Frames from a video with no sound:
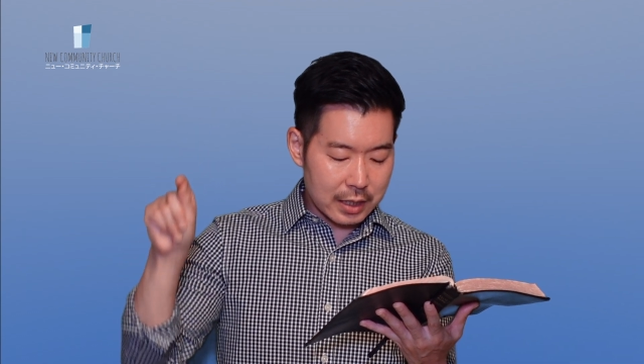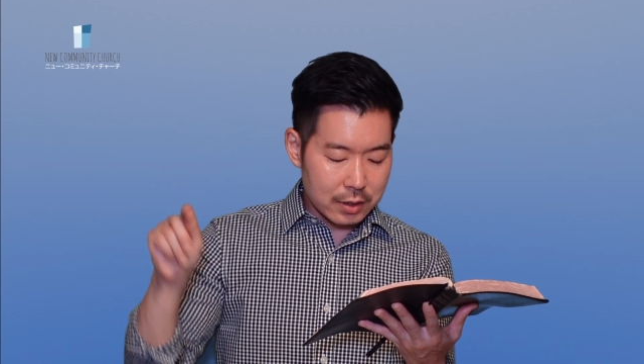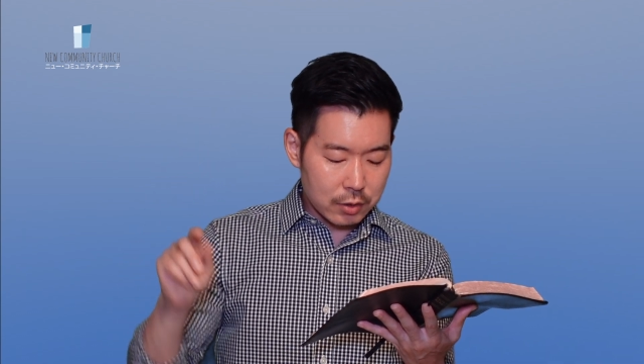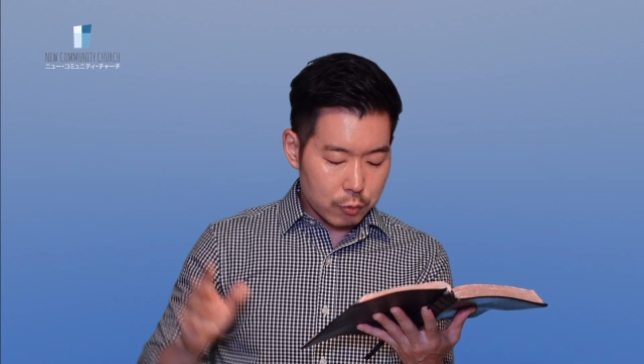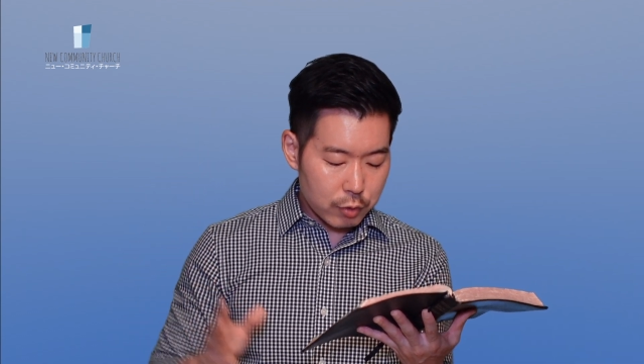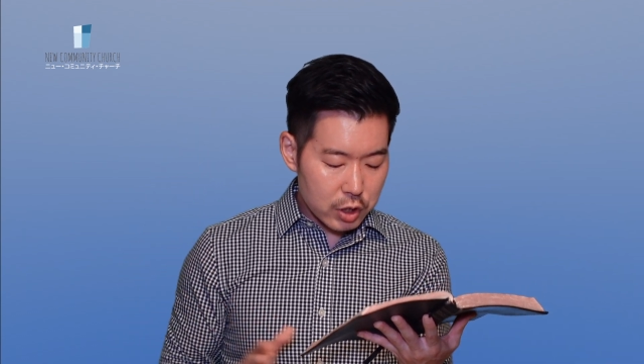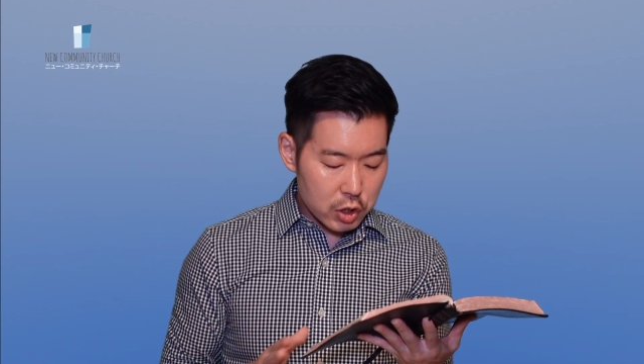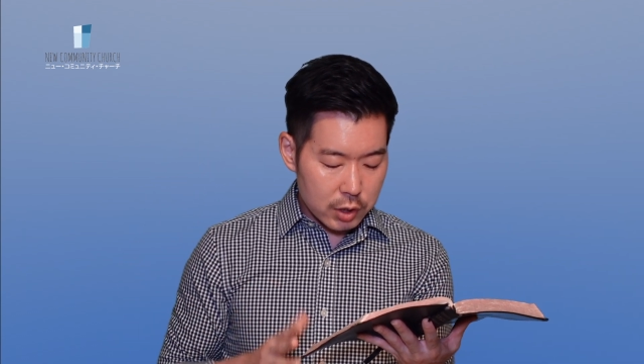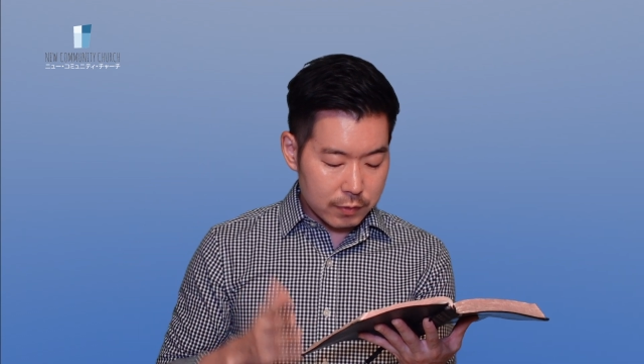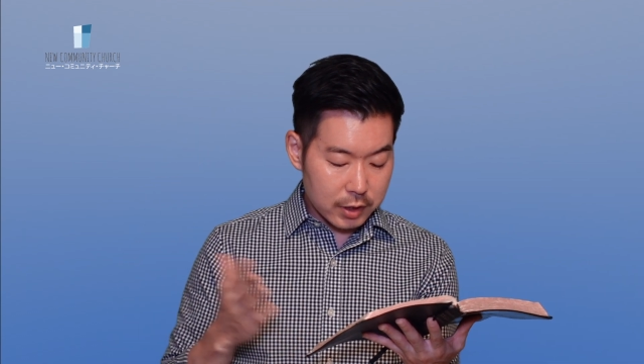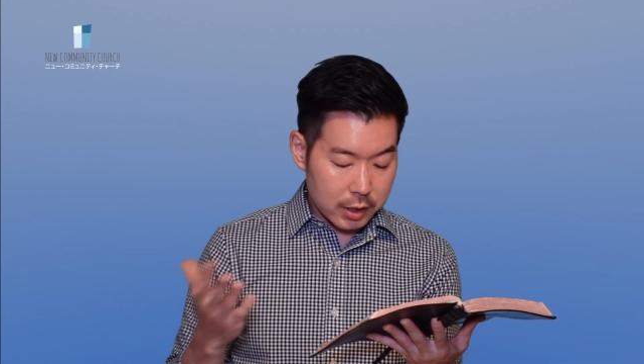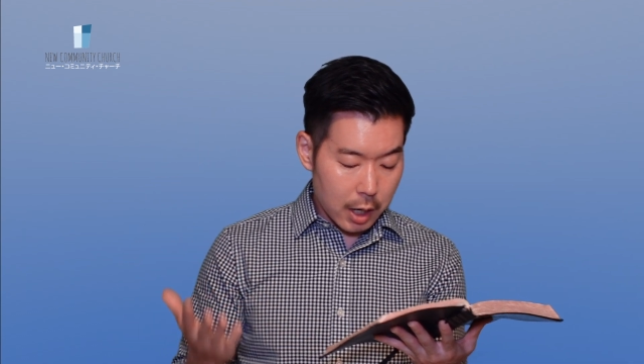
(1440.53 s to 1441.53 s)
in the region
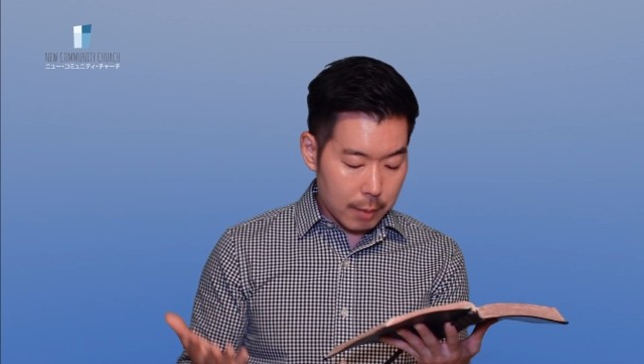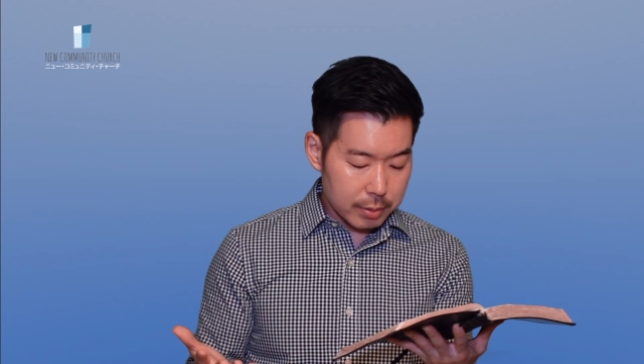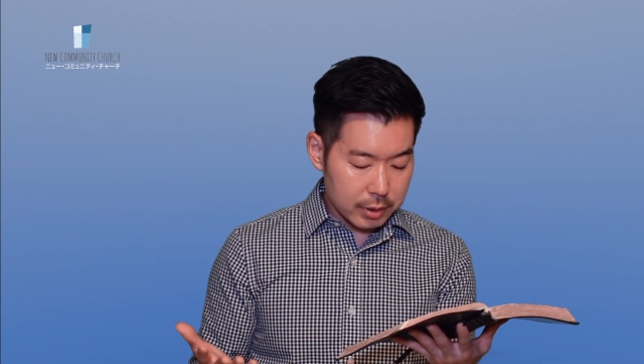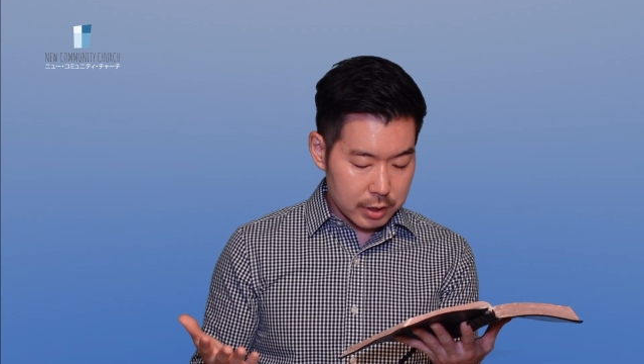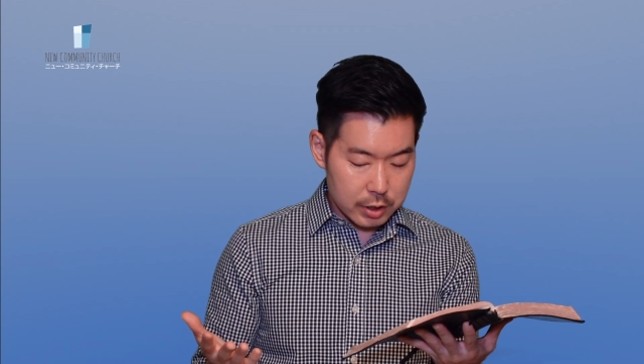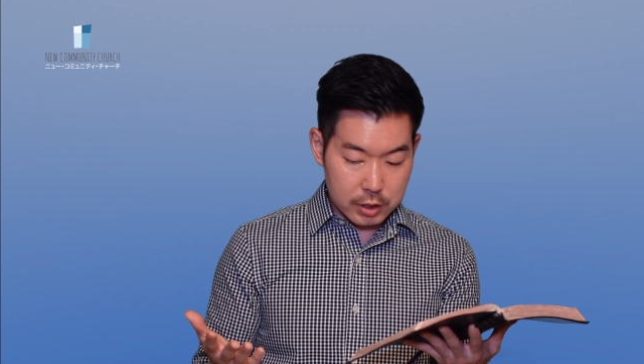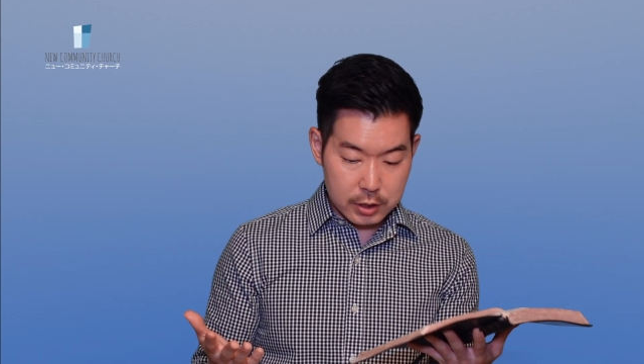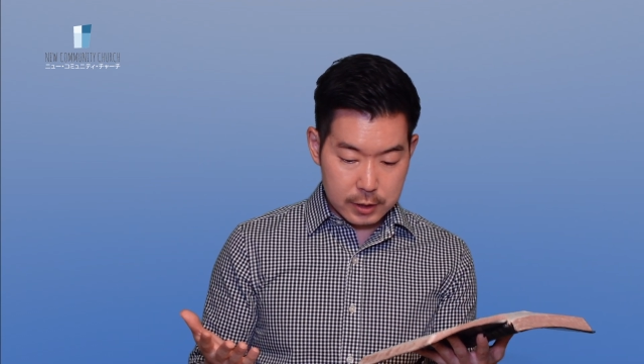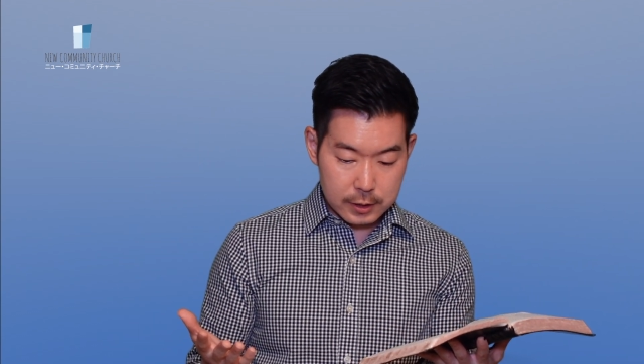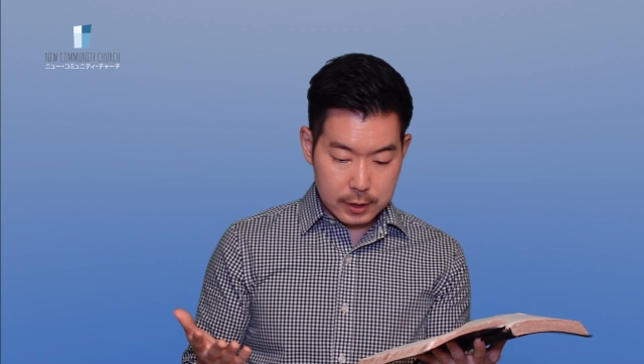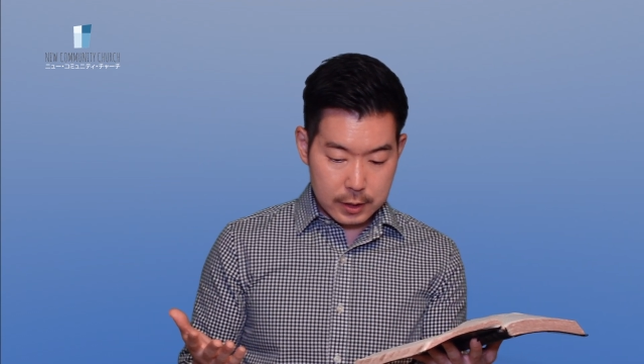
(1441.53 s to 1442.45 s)
of Decapolis.